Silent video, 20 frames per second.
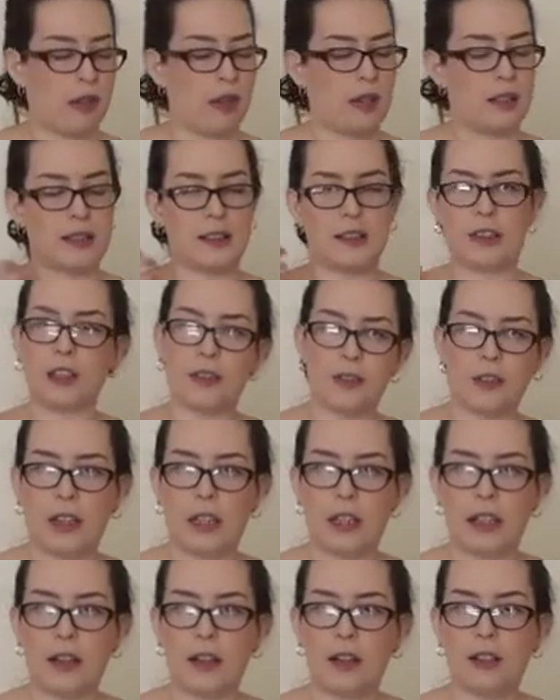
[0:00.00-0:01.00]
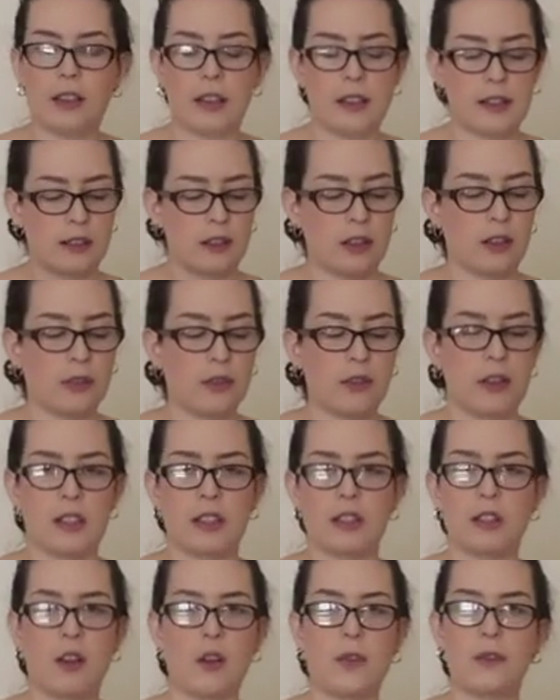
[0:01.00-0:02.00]
It's not very loud, it's not very
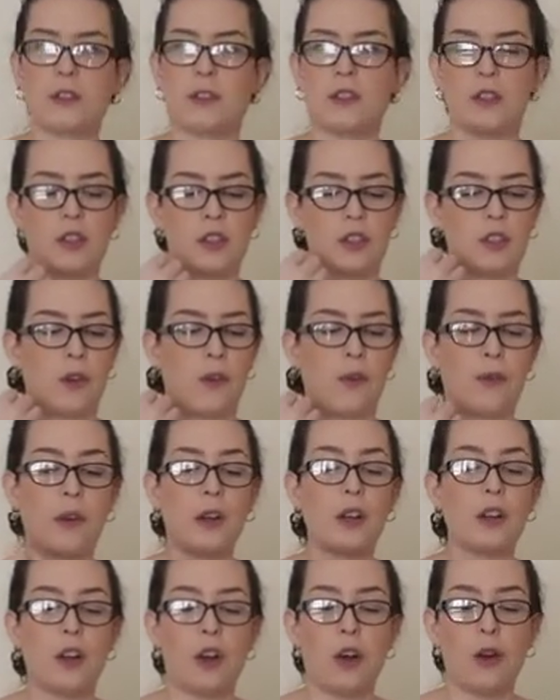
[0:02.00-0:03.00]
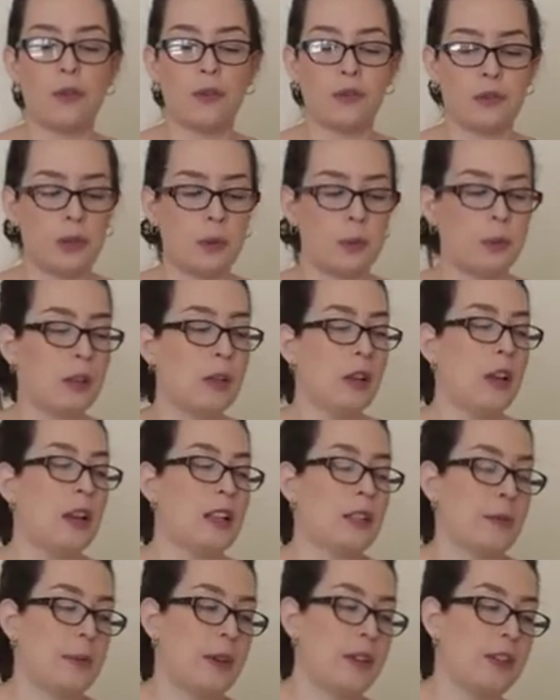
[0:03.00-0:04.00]
soft, just feel comfortable,
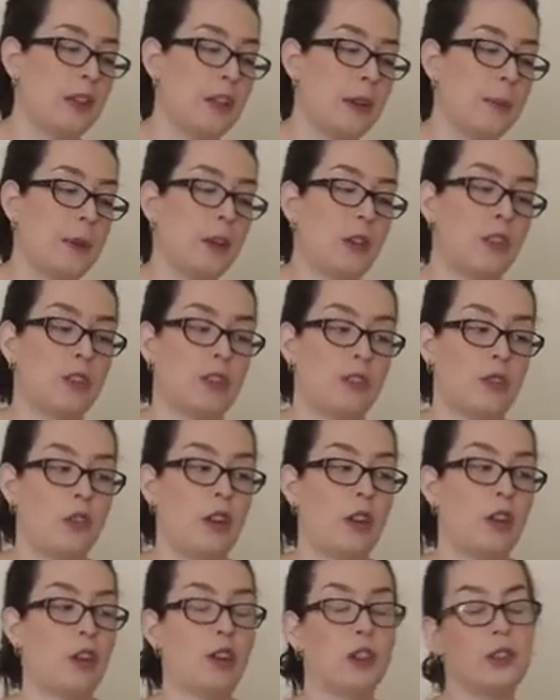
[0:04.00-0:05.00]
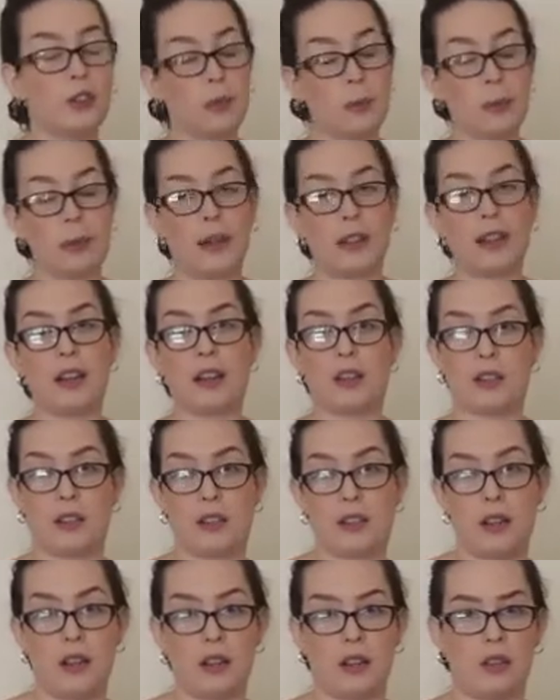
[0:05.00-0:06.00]
especially because you are going to play a
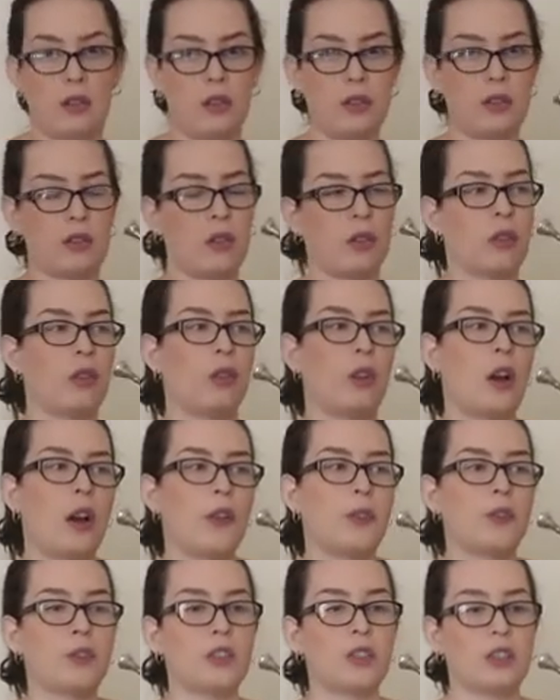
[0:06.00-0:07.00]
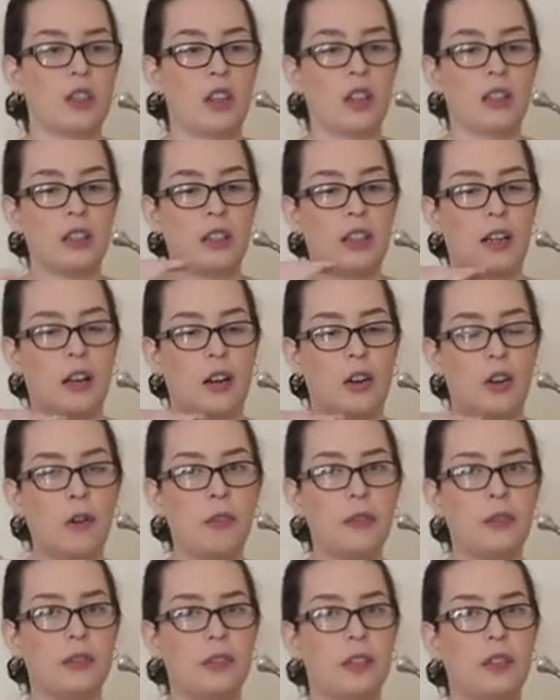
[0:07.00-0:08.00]
crescendo, so you have to start in a
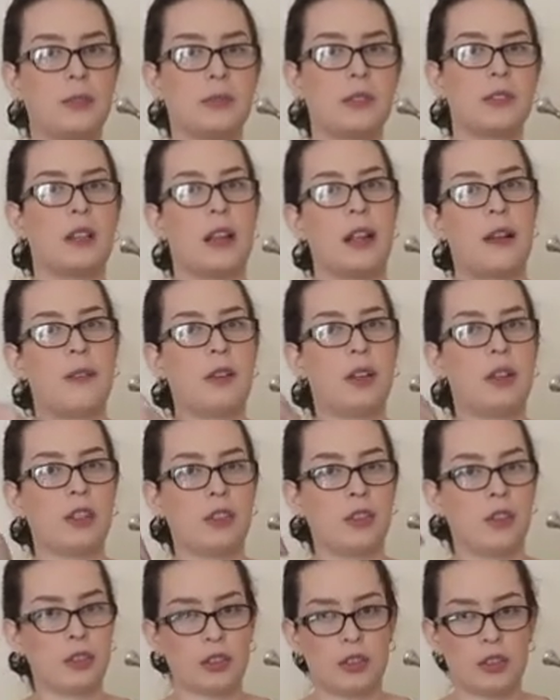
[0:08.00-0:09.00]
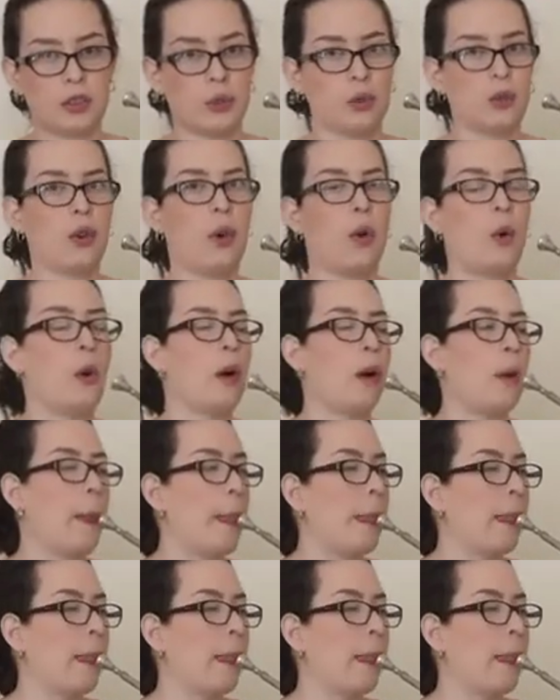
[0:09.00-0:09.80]
comfortable level in order to go